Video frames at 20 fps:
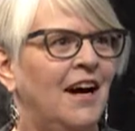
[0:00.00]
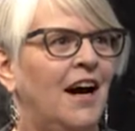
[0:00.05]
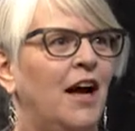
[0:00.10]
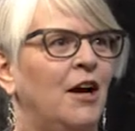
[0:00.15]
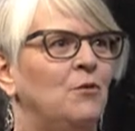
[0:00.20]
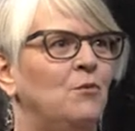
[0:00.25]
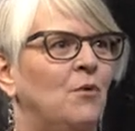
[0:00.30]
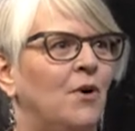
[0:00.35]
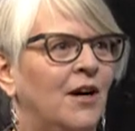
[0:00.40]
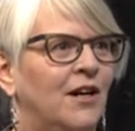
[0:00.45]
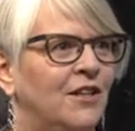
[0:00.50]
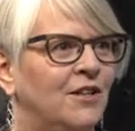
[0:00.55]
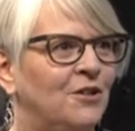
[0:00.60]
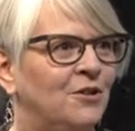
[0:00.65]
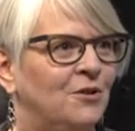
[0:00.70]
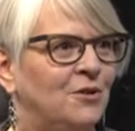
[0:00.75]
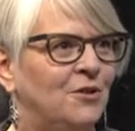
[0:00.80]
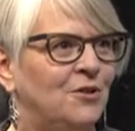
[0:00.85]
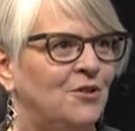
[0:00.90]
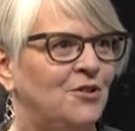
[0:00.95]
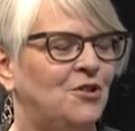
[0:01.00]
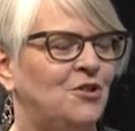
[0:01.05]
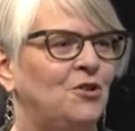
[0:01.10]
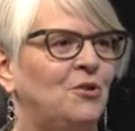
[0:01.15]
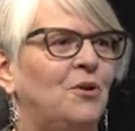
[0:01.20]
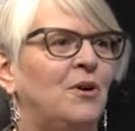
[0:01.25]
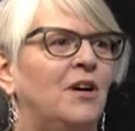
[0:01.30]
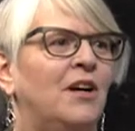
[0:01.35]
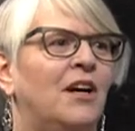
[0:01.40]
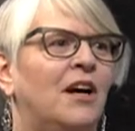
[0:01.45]
I want to know their
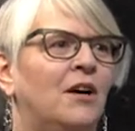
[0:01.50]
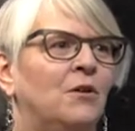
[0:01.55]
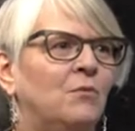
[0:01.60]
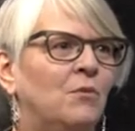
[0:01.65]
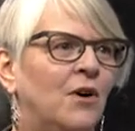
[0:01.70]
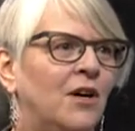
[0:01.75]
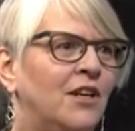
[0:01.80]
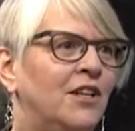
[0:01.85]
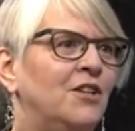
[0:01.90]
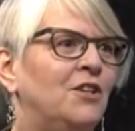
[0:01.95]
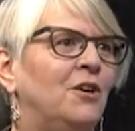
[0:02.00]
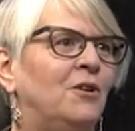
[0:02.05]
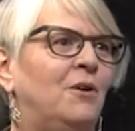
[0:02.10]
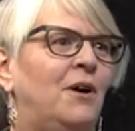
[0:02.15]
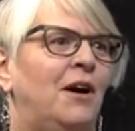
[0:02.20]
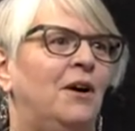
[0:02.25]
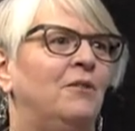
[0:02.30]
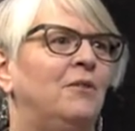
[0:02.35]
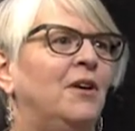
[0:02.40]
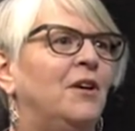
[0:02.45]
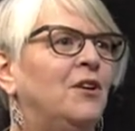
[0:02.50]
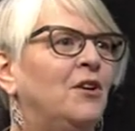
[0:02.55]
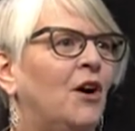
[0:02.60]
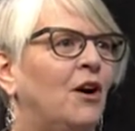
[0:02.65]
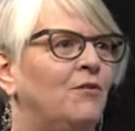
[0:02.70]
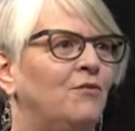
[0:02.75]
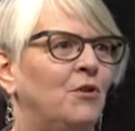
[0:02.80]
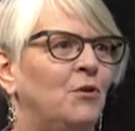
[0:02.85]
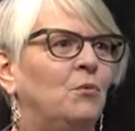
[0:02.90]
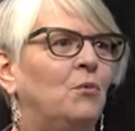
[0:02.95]
story. I want to know how they
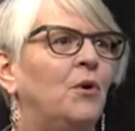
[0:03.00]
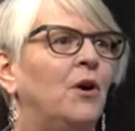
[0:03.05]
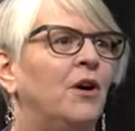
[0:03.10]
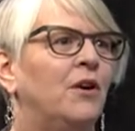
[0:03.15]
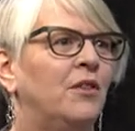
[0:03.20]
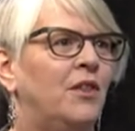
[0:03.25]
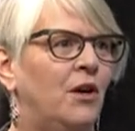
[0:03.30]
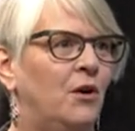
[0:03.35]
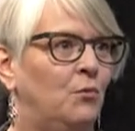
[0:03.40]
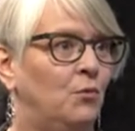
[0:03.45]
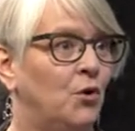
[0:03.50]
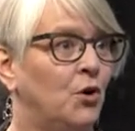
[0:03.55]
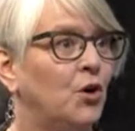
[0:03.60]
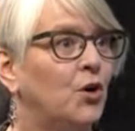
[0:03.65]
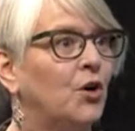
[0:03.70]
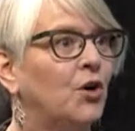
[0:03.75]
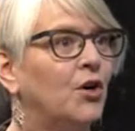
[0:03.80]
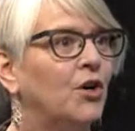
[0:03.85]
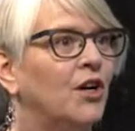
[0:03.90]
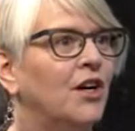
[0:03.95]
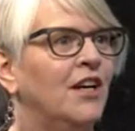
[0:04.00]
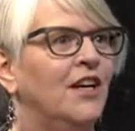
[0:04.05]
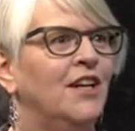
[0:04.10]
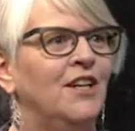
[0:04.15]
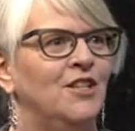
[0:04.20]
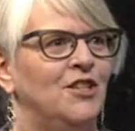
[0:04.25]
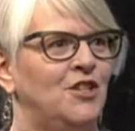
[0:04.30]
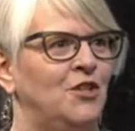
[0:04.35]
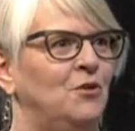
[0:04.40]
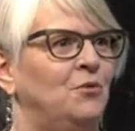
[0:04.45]
got from where they were
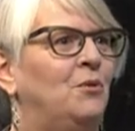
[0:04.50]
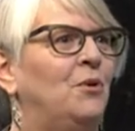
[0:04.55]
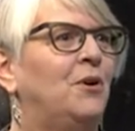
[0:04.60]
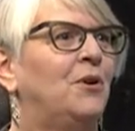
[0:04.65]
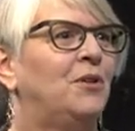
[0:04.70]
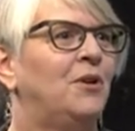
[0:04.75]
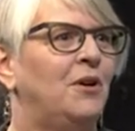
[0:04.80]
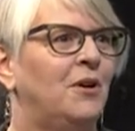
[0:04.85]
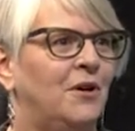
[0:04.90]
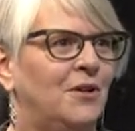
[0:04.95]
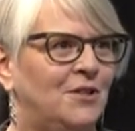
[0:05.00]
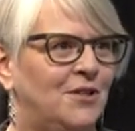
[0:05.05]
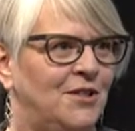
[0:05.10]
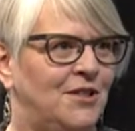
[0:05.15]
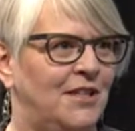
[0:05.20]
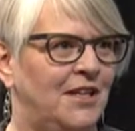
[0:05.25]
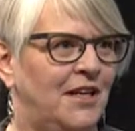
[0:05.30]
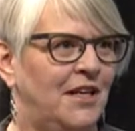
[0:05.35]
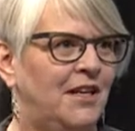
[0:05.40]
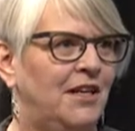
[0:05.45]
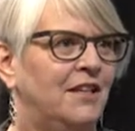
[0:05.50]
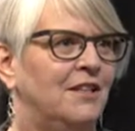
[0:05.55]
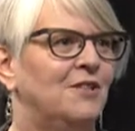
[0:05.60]
to where they are today.